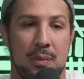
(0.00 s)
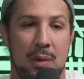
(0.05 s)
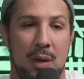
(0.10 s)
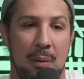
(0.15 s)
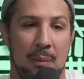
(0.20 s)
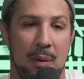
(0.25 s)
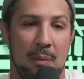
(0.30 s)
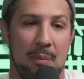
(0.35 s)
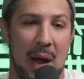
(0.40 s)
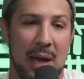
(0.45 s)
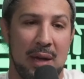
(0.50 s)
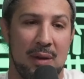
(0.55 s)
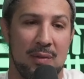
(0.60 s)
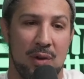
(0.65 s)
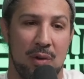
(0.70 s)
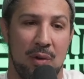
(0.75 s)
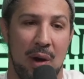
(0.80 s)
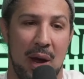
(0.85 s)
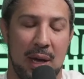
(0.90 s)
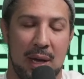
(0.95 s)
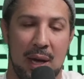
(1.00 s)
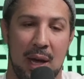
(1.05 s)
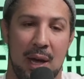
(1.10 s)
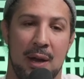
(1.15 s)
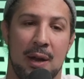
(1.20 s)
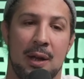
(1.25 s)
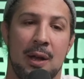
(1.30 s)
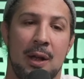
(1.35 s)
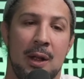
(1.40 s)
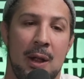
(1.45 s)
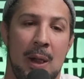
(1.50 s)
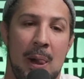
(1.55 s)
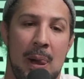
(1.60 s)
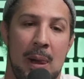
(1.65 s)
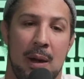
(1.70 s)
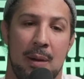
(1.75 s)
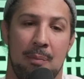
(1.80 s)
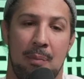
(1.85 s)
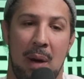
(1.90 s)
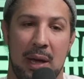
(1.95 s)
But Mikey's a great kid.
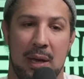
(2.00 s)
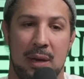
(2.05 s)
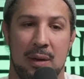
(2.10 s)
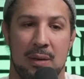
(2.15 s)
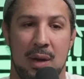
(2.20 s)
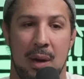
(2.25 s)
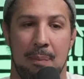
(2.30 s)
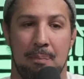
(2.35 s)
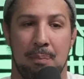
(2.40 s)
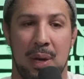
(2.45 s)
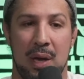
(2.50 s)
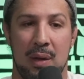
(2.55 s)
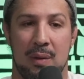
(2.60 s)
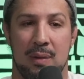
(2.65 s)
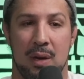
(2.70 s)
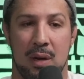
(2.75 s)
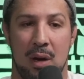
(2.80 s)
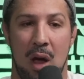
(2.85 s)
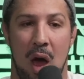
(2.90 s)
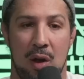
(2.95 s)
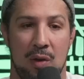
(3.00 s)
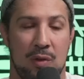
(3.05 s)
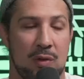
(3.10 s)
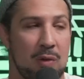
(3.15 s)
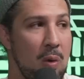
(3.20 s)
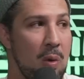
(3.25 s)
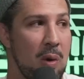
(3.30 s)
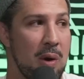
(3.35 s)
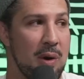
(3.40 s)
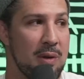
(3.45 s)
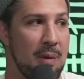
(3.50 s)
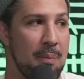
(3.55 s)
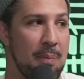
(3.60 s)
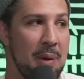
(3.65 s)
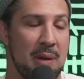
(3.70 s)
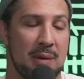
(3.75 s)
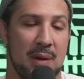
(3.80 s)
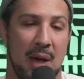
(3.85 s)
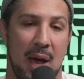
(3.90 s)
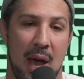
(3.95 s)
Mikey's a pizza connoisseur. He's a
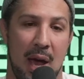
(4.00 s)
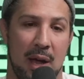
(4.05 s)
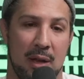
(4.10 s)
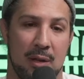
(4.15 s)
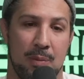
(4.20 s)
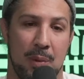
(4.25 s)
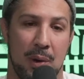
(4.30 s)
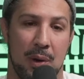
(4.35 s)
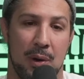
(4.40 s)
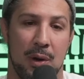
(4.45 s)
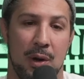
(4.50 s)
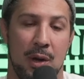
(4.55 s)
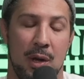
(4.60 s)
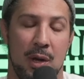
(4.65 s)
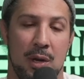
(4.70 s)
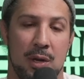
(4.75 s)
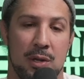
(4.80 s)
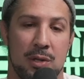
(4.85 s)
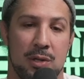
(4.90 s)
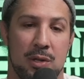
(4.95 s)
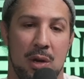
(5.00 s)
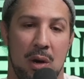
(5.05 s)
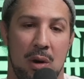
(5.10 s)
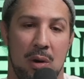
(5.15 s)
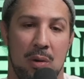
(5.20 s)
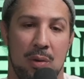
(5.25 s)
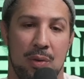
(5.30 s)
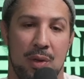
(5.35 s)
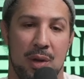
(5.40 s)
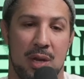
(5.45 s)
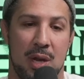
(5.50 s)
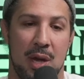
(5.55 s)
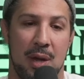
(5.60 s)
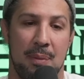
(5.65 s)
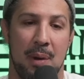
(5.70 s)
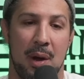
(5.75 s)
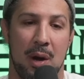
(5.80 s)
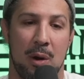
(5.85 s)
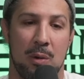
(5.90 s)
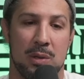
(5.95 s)
pizza expert. So the team
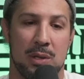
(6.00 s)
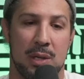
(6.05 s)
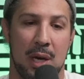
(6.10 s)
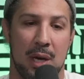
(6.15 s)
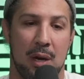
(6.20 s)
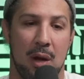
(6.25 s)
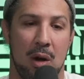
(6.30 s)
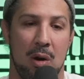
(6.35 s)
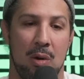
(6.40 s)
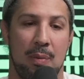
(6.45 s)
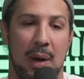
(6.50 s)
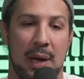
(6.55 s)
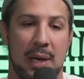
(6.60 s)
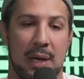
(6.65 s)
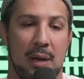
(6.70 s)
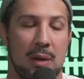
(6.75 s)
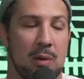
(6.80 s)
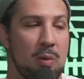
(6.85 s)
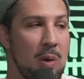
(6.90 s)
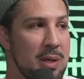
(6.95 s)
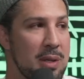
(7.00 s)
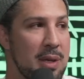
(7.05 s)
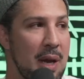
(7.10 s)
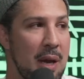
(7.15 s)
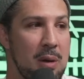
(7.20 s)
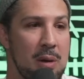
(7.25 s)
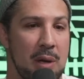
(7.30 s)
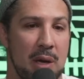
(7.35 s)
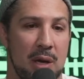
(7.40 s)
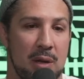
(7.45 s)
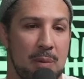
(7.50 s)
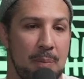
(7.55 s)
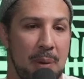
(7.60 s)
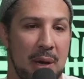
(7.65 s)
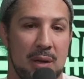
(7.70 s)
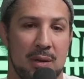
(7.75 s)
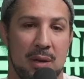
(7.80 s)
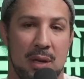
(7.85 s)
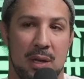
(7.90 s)
here was like, "Oh, Mike eats once daily, eats pizza.